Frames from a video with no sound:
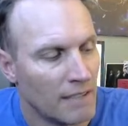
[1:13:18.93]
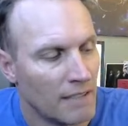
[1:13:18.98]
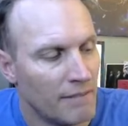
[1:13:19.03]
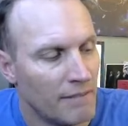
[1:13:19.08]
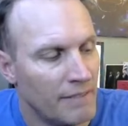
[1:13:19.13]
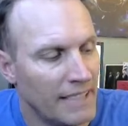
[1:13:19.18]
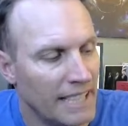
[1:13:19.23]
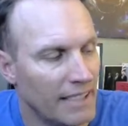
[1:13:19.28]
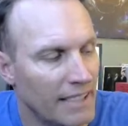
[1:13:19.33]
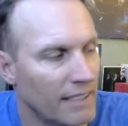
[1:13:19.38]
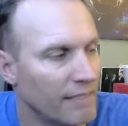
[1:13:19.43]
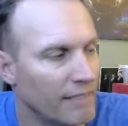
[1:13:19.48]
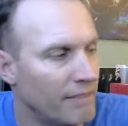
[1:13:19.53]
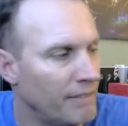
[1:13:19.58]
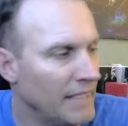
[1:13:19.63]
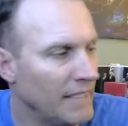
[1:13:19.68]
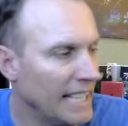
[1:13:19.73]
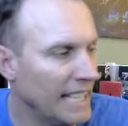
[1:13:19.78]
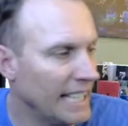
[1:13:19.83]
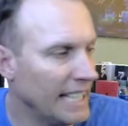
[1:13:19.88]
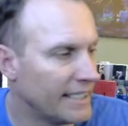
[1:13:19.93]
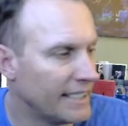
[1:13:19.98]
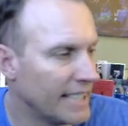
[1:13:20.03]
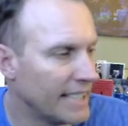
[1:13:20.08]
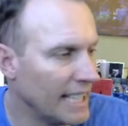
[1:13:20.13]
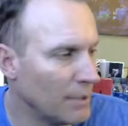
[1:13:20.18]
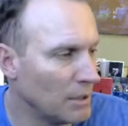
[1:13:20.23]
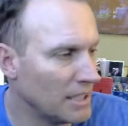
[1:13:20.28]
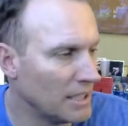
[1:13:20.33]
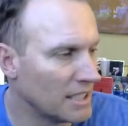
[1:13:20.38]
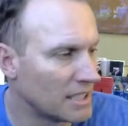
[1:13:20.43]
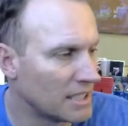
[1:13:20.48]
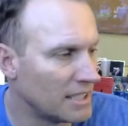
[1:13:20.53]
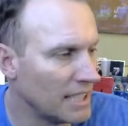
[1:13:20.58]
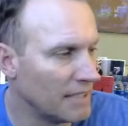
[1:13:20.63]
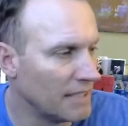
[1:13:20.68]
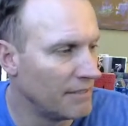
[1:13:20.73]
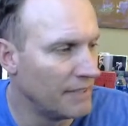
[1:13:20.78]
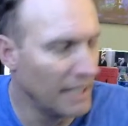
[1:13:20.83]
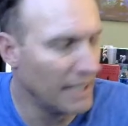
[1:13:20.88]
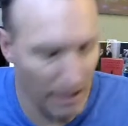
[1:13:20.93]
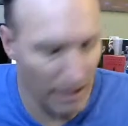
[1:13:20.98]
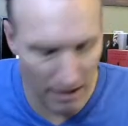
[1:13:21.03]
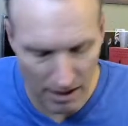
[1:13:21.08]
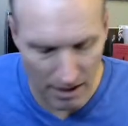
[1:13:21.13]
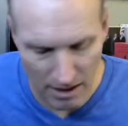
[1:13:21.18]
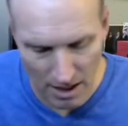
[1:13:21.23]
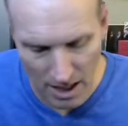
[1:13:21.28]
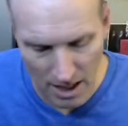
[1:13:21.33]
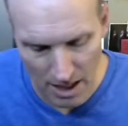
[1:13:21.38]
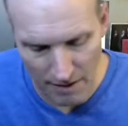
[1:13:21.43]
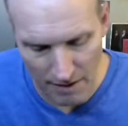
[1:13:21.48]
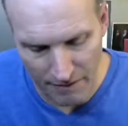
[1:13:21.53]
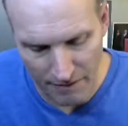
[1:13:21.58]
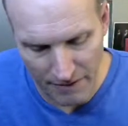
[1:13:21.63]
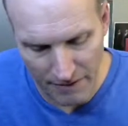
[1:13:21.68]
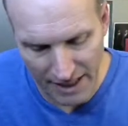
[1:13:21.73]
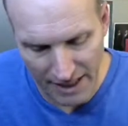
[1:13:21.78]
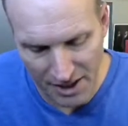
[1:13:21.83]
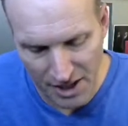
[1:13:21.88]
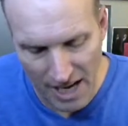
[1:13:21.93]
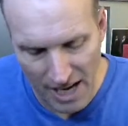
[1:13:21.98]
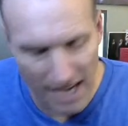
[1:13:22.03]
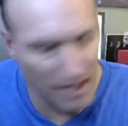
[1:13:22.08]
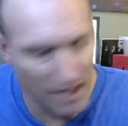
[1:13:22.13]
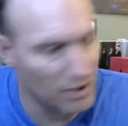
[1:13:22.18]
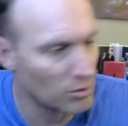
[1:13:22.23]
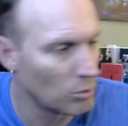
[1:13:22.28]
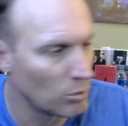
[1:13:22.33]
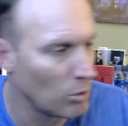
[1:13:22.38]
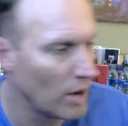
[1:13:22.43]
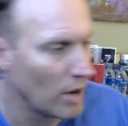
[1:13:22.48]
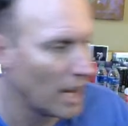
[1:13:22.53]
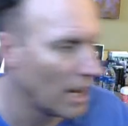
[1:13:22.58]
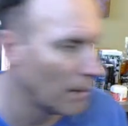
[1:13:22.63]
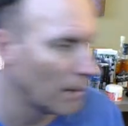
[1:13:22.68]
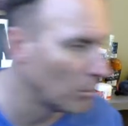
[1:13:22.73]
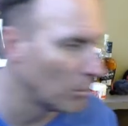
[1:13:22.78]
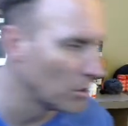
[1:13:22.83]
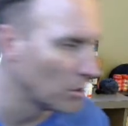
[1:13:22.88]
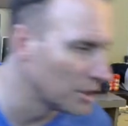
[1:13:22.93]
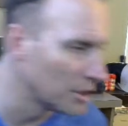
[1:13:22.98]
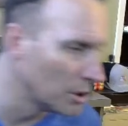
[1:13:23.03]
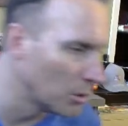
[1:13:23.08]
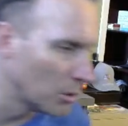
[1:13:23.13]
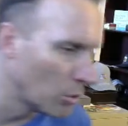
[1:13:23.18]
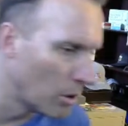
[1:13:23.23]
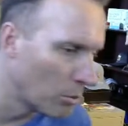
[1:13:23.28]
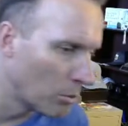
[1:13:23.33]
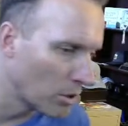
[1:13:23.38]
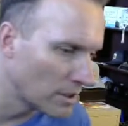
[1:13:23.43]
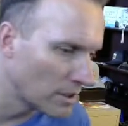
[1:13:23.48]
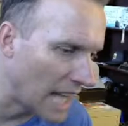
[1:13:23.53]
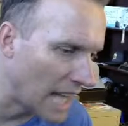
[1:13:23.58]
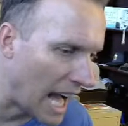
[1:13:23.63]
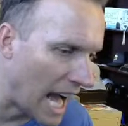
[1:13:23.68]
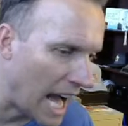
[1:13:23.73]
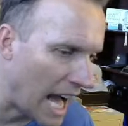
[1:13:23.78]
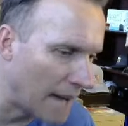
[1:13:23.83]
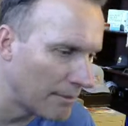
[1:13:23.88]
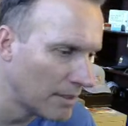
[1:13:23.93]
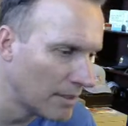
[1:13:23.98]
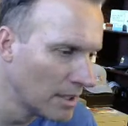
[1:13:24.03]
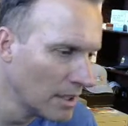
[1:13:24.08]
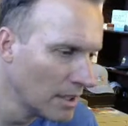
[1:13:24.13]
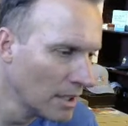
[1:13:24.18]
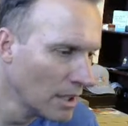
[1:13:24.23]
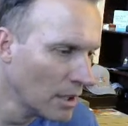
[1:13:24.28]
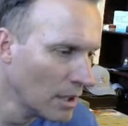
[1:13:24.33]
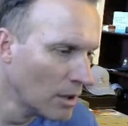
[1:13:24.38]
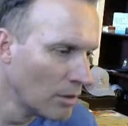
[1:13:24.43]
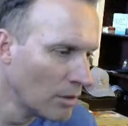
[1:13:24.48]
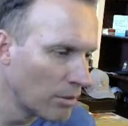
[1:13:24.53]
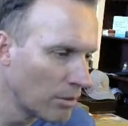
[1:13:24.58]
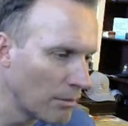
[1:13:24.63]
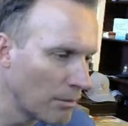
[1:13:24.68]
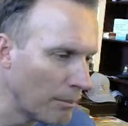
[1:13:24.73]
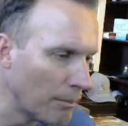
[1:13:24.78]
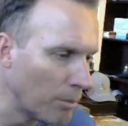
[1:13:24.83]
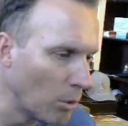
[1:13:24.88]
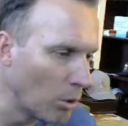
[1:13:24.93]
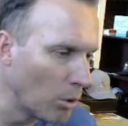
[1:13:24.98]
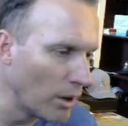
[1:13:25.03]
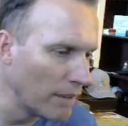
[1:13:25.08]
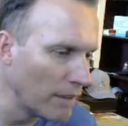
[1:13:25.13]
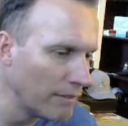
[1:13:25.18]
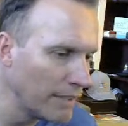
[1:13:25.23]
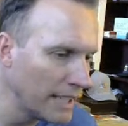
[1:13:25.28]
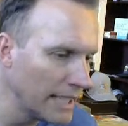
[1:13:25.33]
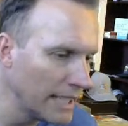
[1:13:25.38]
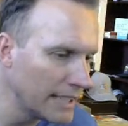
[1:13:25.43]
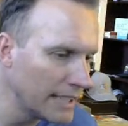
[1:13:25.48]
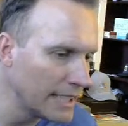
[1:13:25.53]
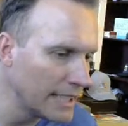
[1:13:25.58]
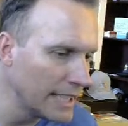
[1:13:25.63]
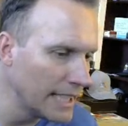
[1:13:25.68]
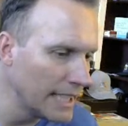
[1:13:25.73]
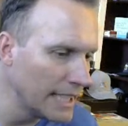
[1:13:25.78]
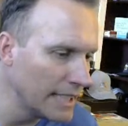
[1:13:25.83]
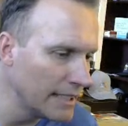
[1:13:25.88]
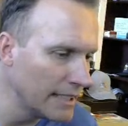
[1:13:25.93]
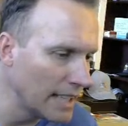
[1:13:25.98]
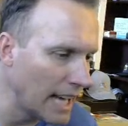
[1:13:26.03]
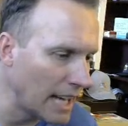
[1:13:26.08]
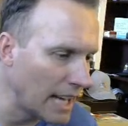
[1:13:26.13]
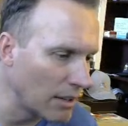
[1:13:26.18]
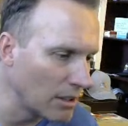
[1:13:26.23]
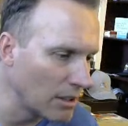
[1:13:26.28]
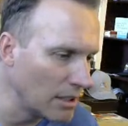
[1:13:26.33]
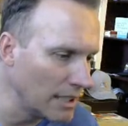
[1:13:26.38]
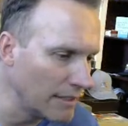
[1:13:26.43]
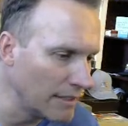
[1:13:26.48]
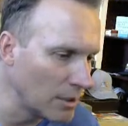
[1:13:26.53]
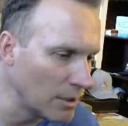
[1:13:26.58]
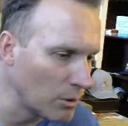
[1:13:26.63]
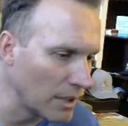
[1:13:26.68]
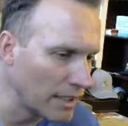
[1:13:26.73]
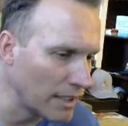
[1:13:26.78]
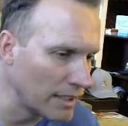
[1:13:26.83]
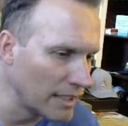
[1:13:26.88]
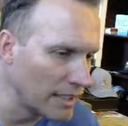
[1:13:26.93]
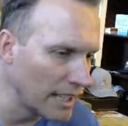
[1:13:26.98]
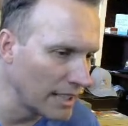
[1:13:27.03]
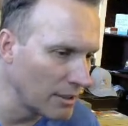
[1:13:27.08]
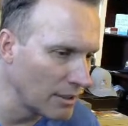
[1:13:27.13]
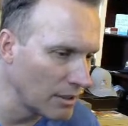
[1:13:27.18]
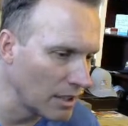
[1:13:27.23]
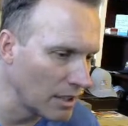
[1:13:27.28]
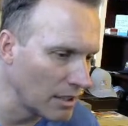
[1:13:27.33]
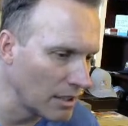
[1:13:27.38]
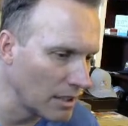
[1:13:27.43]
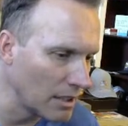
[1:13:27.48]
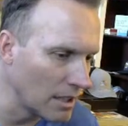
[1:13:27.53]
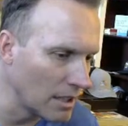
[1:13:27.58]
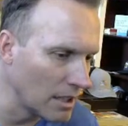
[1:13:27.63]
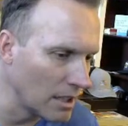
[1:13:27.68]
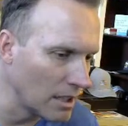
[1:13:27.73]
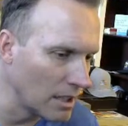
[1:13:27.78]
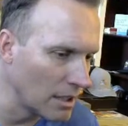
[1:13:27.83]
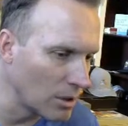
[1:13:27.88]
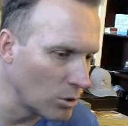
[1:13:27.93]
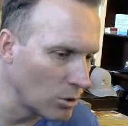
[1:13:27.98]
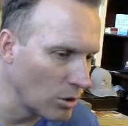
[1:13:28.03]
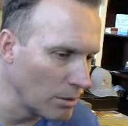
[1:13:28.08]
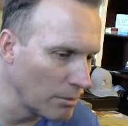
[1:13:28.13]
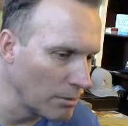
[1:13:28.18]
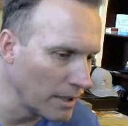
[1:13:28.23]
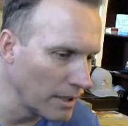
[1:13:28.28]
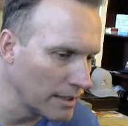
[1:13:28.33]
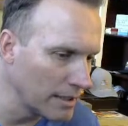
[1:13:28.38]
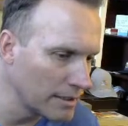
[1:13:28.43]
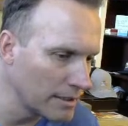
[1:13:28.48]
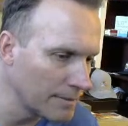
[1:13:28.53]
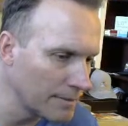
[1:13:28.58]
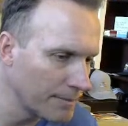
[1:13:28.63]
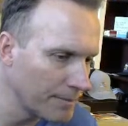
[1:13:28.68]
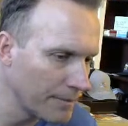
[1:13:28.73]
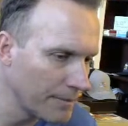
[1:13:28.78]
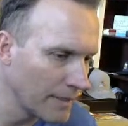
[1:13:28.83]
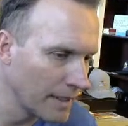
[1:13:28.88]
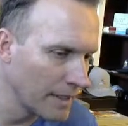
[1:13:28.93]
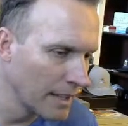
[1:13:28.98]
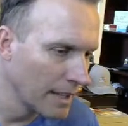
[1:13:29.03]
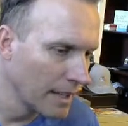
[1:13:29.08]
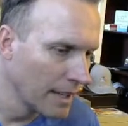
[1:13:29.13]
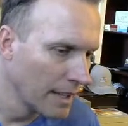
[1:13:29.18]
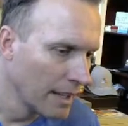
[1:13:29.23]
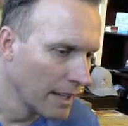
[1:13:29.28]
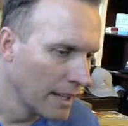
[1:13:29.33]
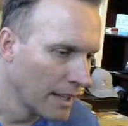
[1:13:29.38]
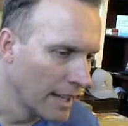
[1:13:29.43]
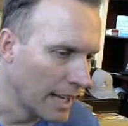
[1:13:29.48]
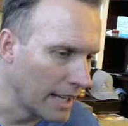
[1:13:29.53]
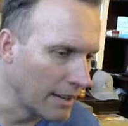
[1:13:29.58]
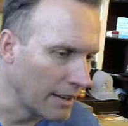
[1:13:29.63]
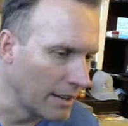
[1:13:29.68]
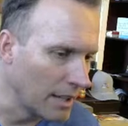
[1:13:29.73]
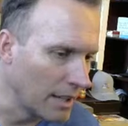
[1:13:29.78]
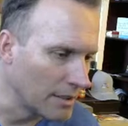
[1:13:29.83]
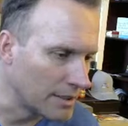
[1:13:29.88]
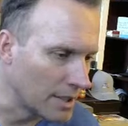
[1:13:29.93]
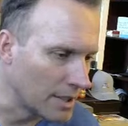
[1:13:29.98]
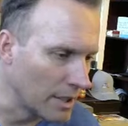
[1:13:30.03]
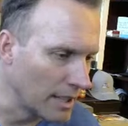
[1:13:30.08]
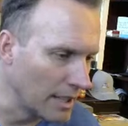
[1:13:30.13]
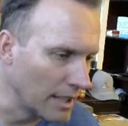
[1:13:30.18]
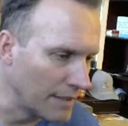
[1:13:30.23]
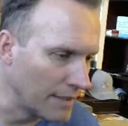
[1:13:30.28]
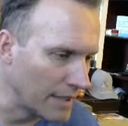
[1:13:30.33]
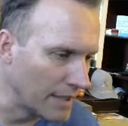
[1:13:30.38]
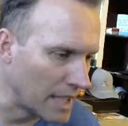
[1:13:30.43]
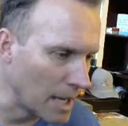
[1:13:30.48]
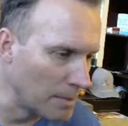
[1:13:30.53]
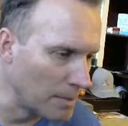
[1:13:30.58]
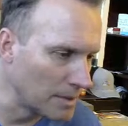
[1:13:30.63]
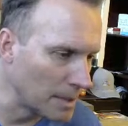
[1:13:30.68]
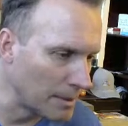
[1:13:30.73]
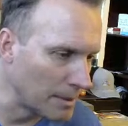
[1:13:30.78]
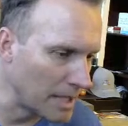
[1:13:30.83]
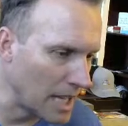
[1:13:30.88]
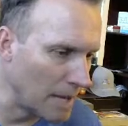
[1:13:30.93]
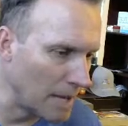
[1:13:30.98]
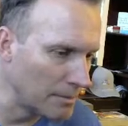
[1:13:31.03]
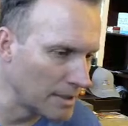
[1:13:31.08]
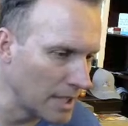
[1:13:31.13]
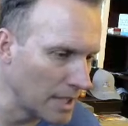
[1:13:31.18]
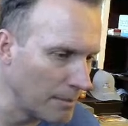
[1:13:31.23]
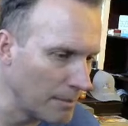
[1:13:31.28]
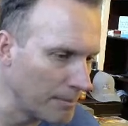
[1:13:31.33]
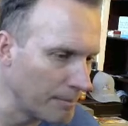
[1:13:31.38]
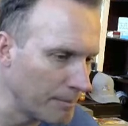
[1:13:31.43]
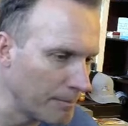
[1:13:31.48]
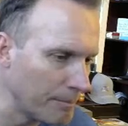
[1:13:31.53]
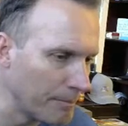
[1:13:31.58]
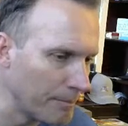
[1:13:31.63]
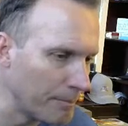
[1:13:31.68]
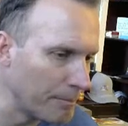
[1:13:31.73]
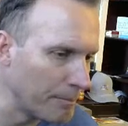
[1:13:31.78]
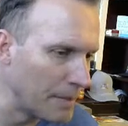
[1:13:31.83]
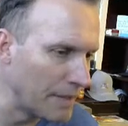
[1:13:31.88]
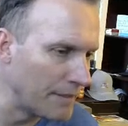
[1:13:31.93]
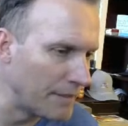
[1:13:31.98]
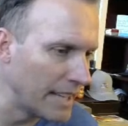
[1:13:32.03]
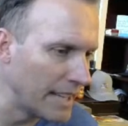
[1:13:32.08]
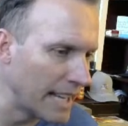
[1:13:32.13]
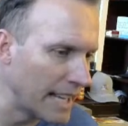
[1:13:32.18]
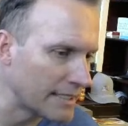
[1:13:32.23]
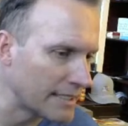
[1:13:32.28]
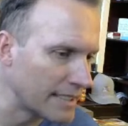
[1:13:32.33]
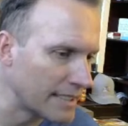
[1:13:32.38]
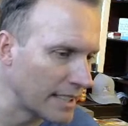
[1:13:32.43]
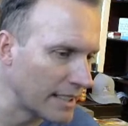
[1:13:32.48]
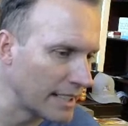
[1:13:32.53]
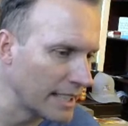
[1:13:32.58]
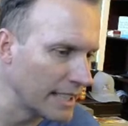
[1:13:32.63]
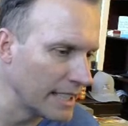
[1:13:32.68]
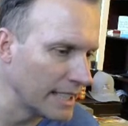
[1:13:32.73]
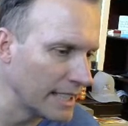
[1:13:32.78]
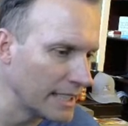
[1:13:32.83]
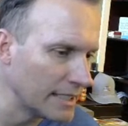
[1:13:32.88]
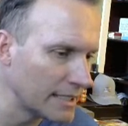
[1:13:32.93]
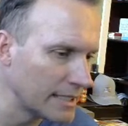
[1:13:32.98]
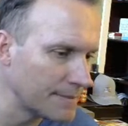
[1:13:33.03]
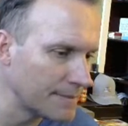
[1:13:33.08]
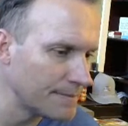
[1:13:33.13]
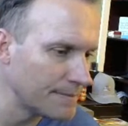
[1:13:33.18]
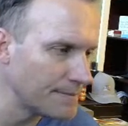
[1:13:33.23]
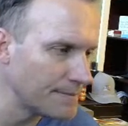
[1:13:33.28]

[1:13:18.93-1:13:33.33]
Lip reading: VET, we just did VeChain as well, but we'll do it one more time for my boy VET. I don't even know did I do it on Coinbase? I don't know. So if it comes up, it comes up. Bitfinex, there it is.